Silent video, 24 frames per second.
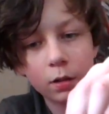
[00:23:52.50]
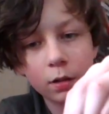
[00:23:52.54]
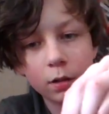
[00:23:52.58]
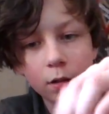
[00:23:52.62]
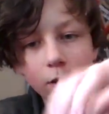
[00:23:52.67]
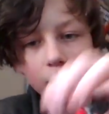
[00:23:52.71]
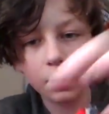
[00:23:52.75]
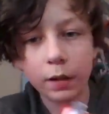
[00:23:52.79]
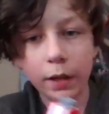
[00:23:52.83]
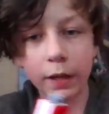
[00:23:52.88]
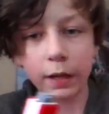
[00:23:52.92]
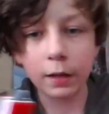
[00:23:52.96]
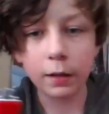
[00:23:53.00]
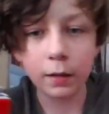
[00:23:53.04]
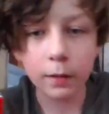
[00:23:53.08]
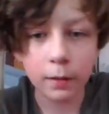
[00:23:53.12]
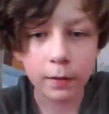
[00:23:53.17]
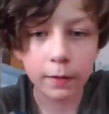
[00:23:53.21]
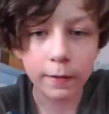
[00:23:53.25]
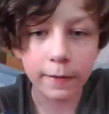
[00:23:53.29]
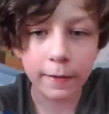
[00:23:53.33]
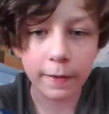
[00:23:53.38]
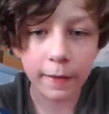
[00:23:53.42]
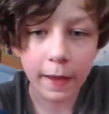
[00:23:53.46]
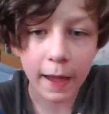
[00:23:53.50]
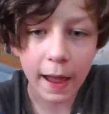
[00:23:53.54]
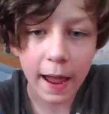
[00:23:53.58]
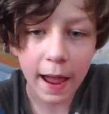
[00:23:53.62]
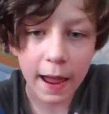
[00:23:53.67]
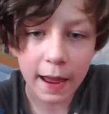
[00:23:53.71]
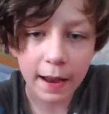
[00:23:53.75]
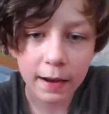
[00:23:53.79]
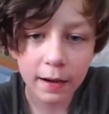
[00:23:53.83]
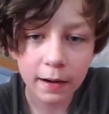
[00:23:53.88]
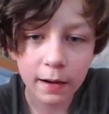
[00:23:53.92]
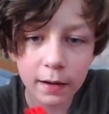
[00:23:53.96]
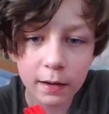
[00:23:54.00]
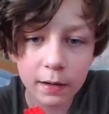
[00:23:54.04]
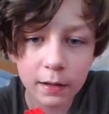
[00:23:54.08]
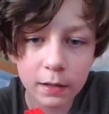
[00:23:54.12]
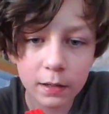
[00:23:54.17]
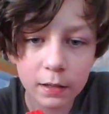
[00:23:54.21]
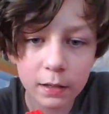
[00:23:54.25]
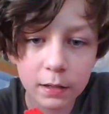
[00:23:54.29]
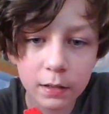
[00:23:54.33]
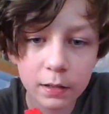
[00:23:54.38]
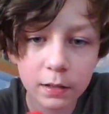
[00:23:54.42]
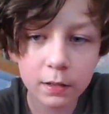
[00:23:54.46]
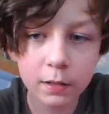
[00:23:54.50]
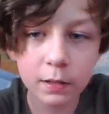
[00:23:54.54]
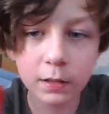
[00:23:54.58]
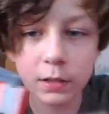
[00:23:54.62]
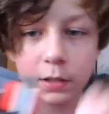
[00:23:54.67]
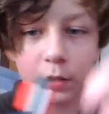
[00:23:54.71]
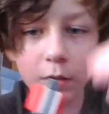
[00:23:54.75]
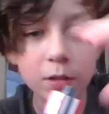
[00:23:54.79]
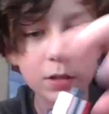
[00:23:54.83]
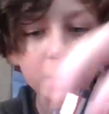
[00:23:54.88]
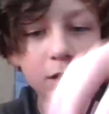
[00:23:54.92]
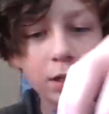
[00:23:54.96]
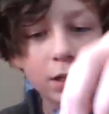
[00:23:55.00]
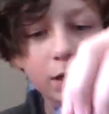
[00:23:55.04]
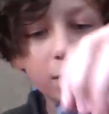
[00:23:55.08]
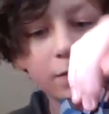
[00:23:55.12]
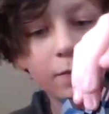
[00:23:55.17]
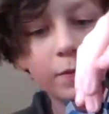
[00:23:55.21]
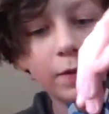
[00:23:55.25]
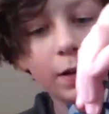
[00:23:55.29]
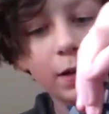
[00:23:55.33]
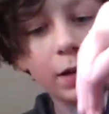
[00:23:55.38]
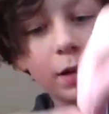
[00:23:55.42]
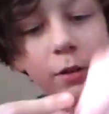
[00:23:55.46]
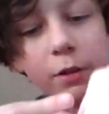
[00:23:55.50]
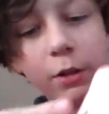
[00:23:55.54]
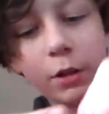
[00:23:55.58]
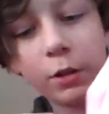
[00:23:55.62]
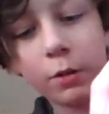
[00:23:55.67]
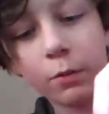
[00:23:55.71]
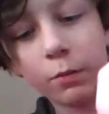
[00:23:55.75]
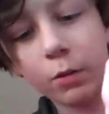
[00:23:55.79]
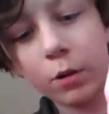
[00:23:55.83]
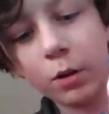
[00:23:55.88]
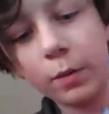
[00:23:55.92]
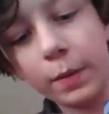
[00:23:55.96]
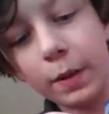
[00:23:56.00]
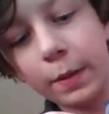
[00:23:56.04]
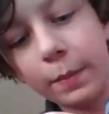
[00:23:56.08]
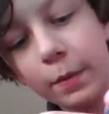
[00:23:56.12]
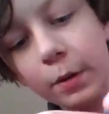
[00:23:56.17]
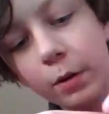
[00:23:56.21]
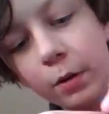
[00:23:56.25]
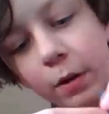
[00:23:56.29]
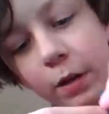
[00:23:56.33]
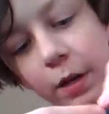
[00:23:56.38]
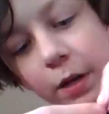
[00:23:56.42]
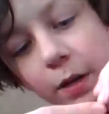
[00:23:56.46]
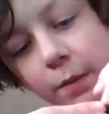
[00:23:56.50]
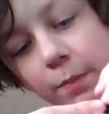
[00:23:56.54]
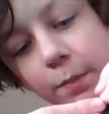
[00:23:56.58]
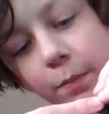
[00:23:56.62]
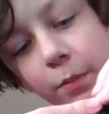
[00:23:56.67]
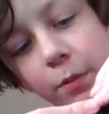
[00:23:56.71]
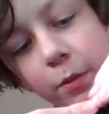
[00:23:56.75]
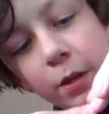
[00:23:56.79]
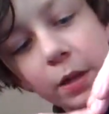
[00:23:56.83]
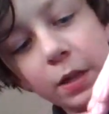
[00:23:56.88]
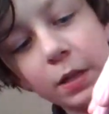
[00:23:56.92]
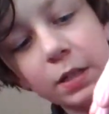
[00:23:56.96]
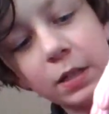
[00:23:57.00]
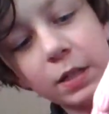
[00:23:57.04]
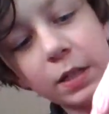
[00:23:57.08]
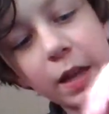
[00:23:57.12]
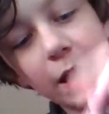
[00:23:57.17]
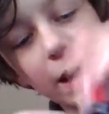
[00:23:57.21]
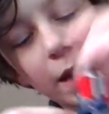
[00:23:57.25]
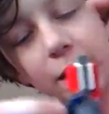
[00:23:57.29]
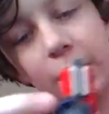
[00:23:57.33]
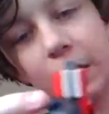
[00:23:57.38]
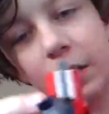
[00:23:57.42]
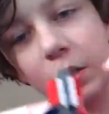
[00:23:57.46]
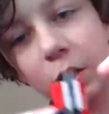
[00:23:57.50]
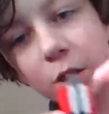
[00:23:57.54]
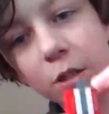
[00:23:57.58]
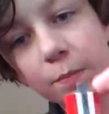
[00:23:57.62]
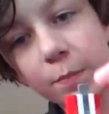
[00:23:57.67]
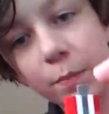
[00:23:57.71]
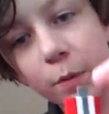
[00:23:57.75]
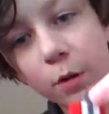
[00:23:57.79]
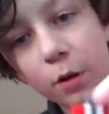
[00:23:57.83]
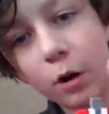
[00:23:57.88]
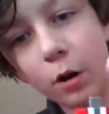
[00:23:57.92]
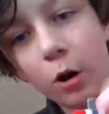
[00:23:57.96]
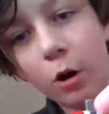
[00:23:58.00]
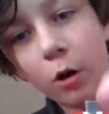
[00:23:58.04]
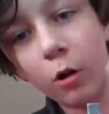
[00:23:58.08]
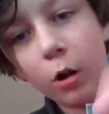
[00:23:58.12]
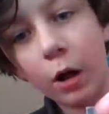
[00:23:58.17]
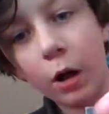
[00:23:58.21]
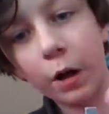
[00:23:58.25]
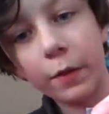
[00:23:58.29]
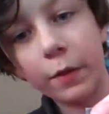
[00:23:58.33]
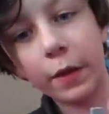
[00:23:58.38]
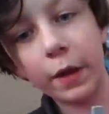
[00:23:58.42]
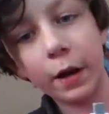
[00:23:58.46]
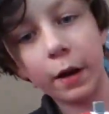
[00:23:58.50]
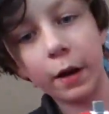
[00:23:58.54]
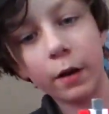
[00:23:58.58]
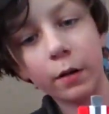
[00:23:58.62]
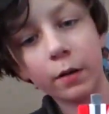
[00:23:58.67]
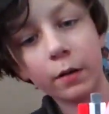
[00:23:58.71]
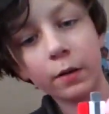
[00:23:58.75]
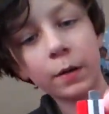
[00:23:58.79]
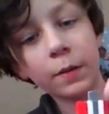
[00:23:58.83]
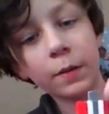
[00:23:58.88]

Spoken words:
like that. So it's like conveniently in the robot mode head place, and it just put all on there.